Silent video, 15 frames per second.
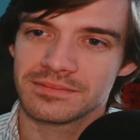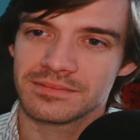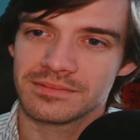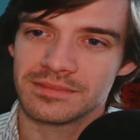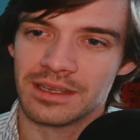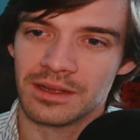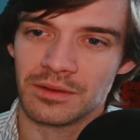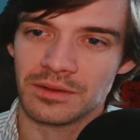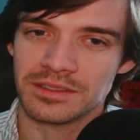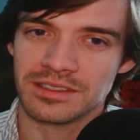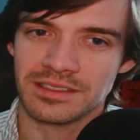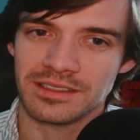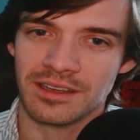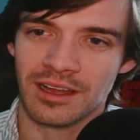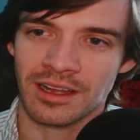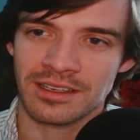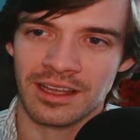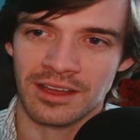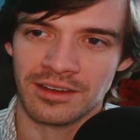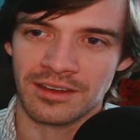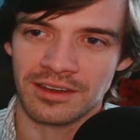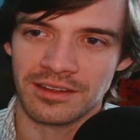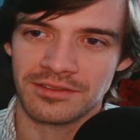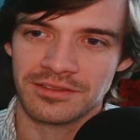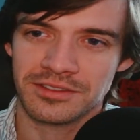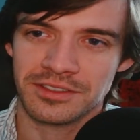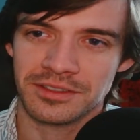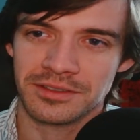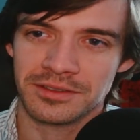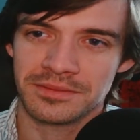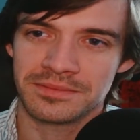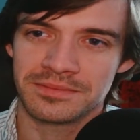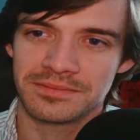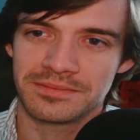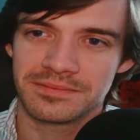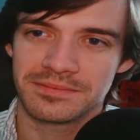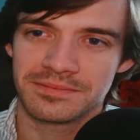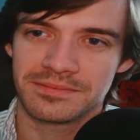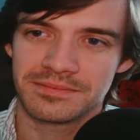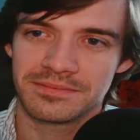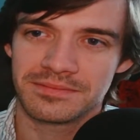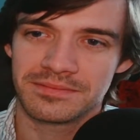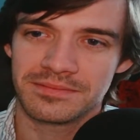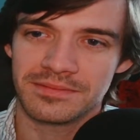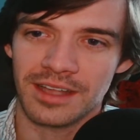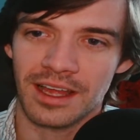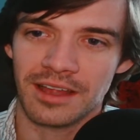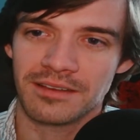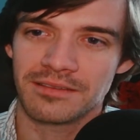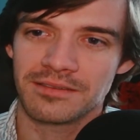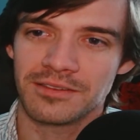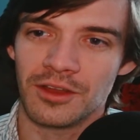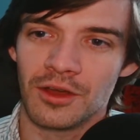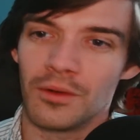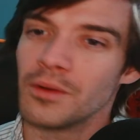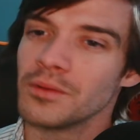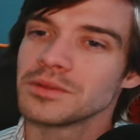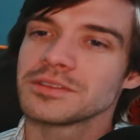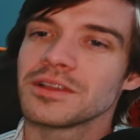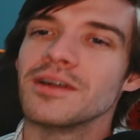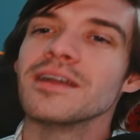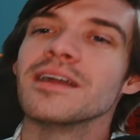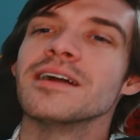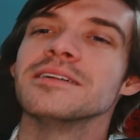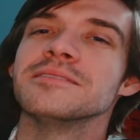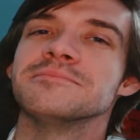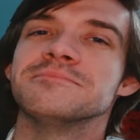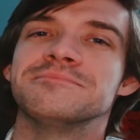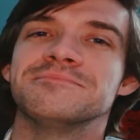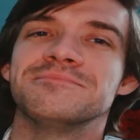And I wasn't knocked out enough to not know what was going on.